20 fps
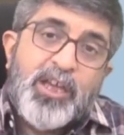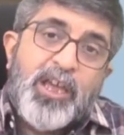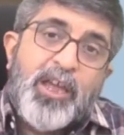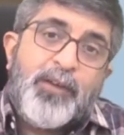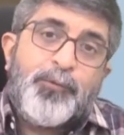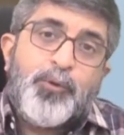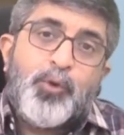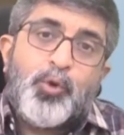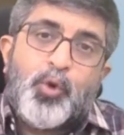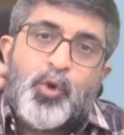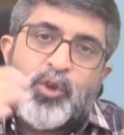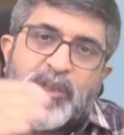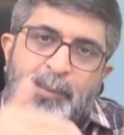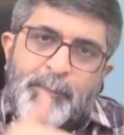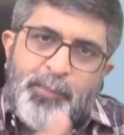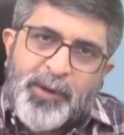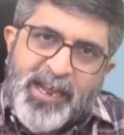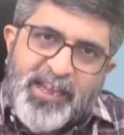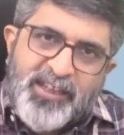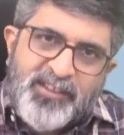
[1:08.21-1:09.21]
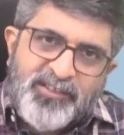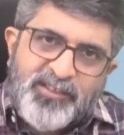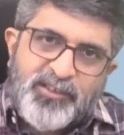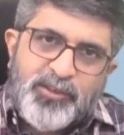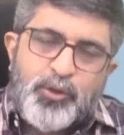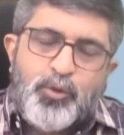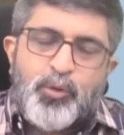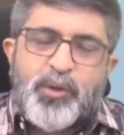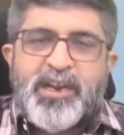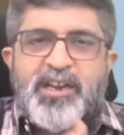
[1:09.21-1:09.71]
If you know the price,
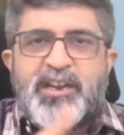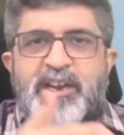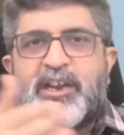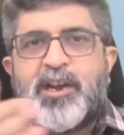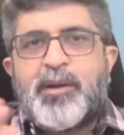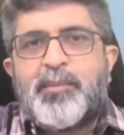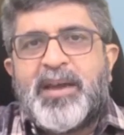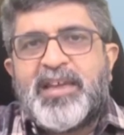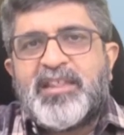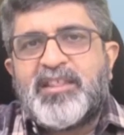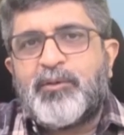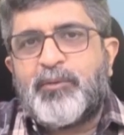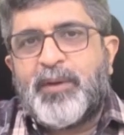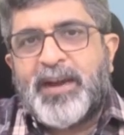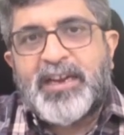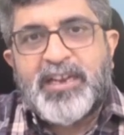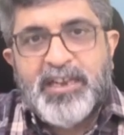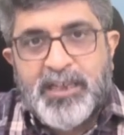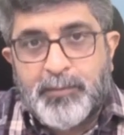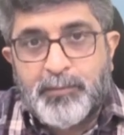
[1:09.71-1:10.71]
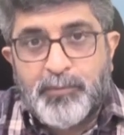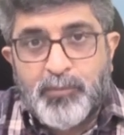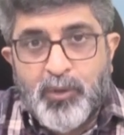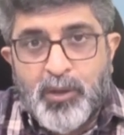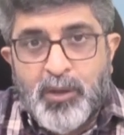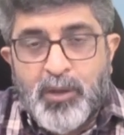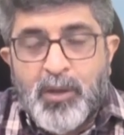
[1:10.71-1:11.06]
you can determine the Y T M.